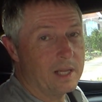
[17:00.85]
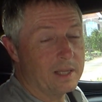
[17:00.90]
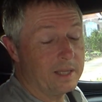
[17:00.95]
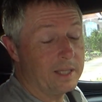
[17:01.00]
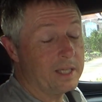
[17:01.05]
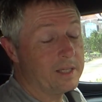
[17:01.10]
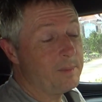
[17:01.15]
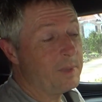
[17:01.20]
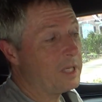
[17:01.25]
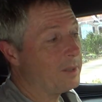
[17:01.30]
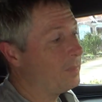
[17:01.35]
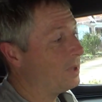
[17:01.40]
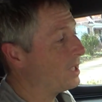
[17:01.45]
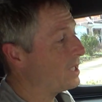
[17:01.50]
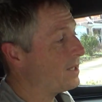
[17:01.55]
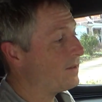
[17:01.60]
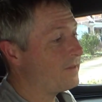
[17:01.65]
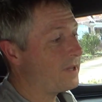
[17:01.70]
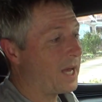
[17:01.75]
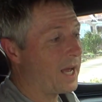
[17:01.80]
lead me to
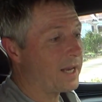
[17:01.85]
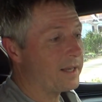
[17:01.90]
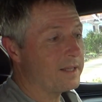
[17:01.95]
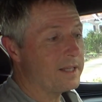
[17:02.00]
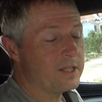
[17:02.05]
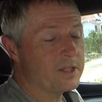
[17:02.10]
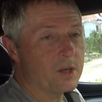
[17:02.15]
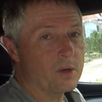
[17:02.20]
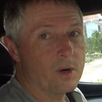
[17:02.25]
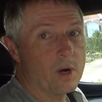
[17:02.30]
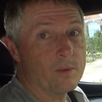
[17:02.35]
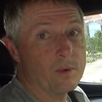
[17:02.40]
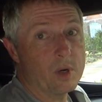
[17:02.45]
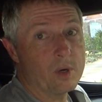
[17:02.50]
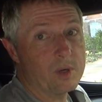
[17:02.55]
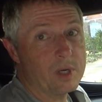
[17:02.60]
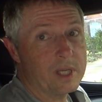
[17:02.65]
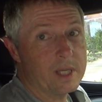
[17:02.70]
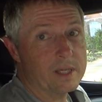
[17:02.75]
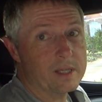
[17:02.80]
believe that these are
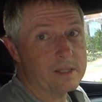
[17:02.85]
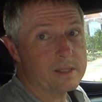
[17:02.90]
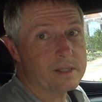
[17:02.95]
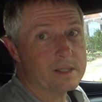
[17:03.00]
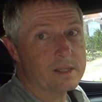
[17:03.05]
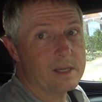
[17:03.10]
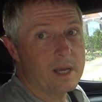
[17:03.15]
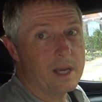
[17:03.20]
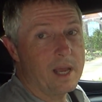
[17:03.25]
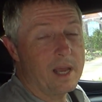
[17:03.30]
erroneous